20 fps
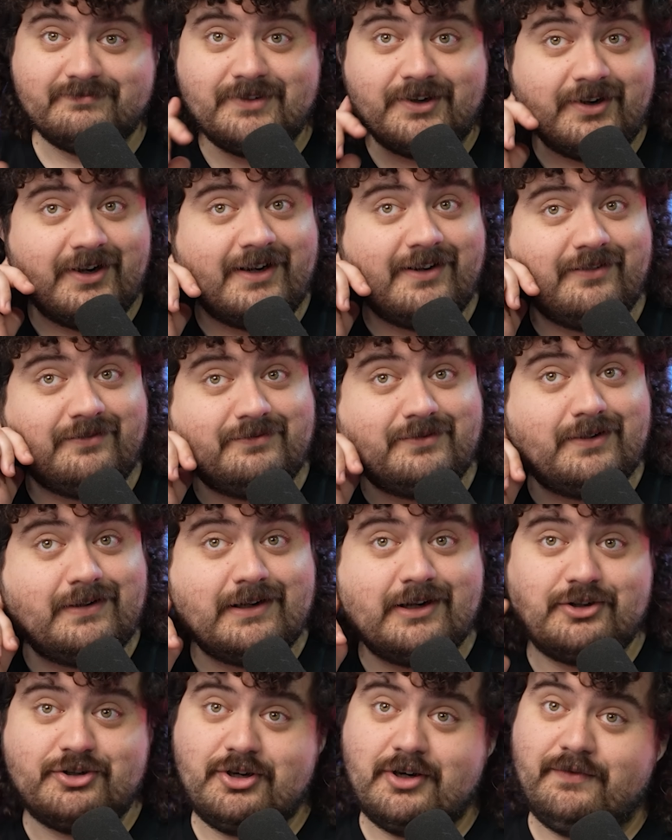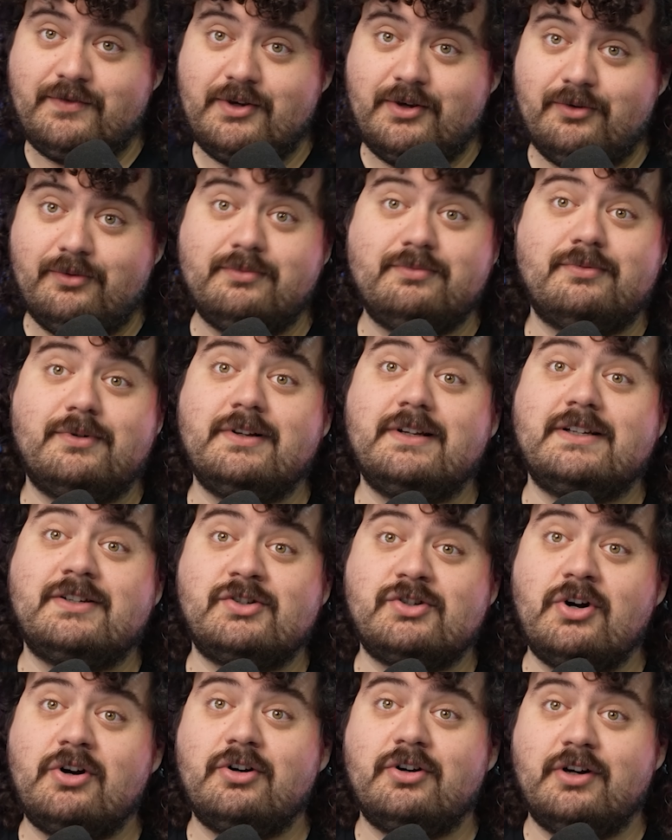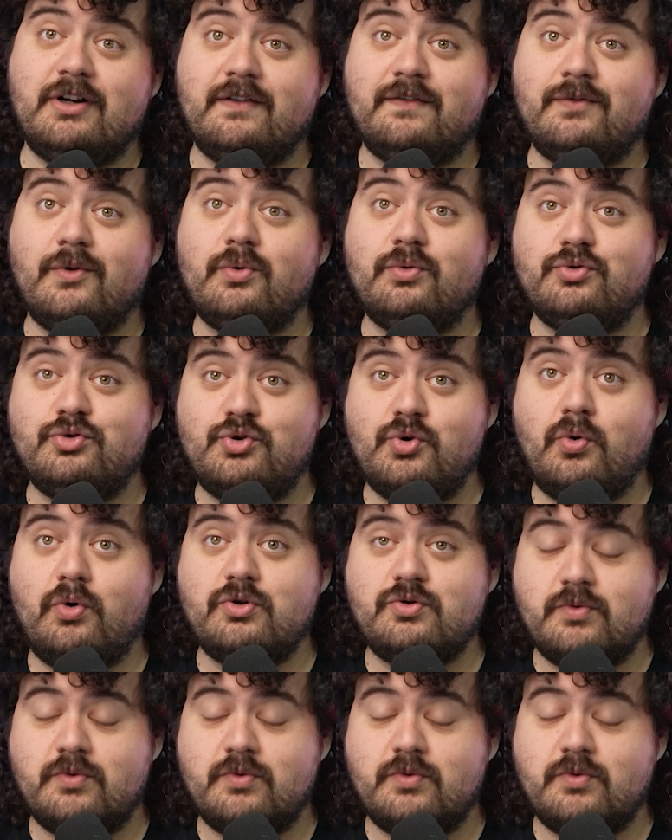All right, I'm not sure if you really started it, if old George